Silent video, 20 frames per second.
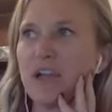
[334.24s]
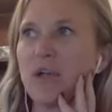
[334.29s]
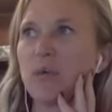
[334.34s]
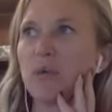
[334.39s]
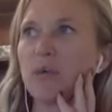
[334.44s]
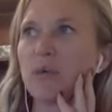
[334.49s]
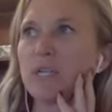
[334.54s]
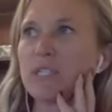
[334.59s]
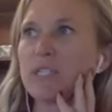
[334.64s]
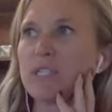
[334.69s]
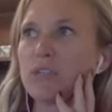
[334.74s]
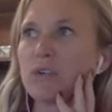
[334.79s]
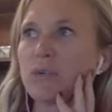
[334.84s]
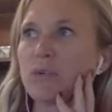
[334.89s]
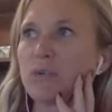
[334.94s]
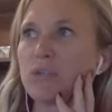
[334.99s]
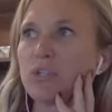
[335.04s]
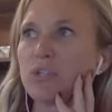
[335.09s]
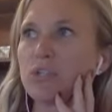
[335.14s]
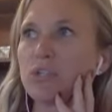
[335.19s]
Well, and it's so
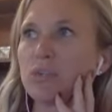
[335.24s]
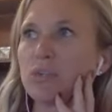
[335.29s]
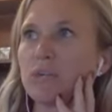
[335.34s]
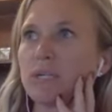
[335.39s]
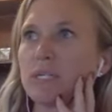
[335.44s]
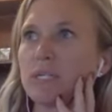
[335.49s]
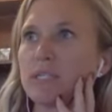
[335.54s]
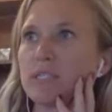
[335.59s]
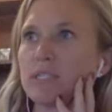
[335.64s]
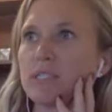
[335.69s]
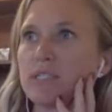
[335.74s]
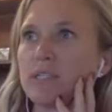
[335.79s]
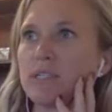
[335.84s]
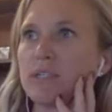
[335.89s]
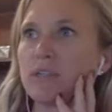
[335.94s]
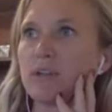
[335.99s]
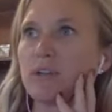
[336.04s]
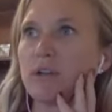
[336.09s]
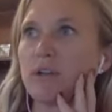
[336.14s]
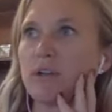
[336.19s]
cool too, where it's
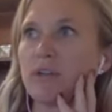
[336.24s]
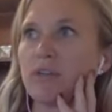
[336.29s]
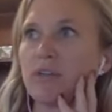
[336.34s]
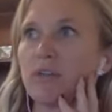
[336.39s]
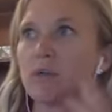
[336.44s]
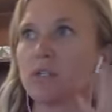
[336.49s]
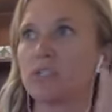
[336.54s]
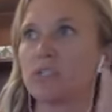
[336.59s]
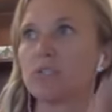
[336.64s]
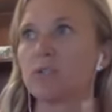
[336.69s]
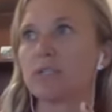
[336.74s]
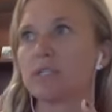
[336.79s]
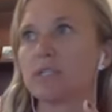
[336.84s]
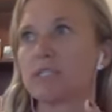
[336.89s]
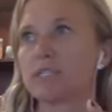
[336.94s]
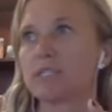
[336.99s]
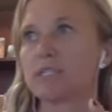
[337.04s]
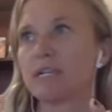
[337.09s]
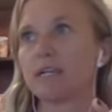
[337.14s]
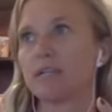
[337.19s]
you're of course doing the
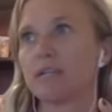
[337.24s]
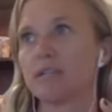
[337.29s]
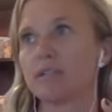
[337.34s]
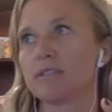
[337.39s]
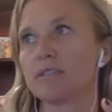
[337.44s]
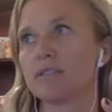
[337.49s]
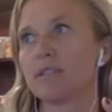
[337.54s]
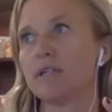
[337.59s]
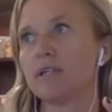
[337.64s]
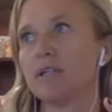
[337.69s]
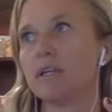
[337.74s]
sales,